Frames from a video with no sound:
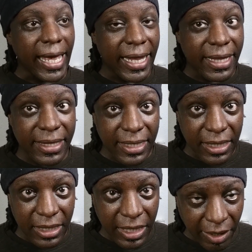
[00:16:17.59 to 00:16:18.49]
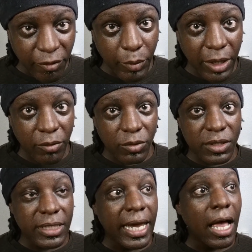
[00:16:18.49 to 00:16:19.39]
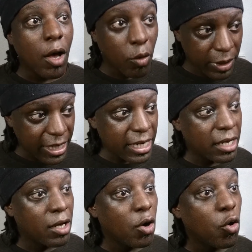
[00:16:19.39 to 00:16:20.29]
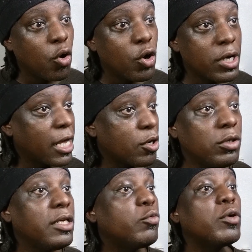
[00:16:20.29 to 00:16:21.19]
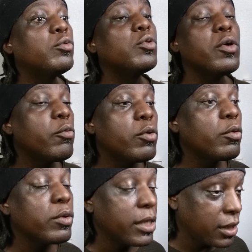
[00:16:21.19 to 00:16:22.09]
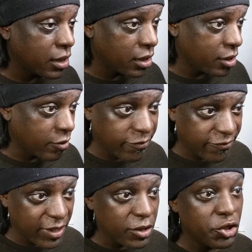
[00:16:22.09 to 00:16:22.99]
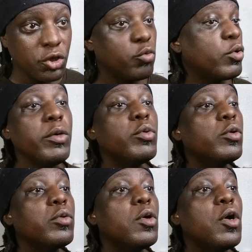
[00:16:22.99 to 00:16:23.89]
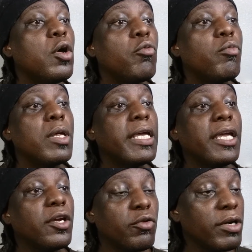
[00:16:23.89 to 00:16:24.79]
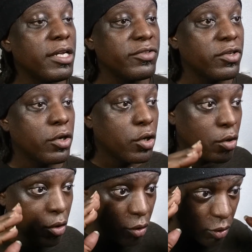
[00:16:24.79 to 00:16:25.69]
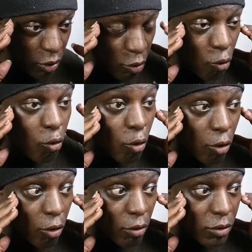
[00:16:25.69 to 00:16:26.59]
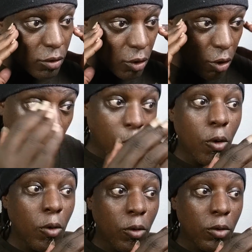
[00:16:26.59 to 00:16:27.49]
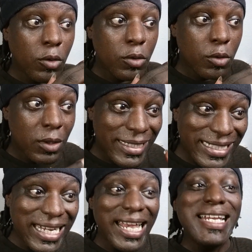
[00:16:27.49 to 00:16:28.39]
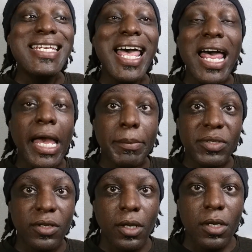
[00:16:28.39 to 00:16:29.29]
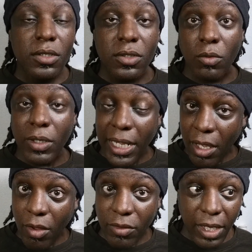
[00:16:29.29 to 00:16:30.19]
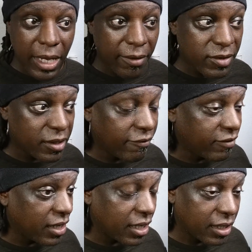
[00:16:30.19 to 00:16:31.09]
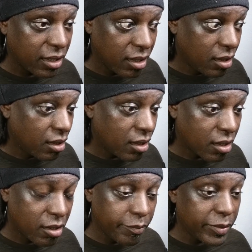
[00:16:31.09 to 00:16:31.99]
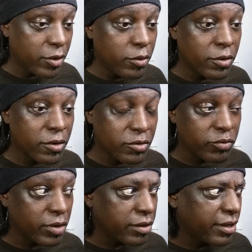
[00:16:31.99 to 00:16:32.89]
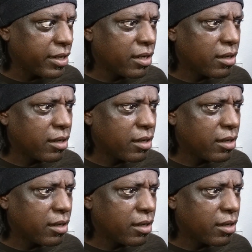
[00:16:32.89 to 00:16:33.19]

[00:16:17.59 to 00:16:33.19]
And the government will say, okay, not only will we help fund you, we will increase your goal 10 times. So now they have stuff like computers with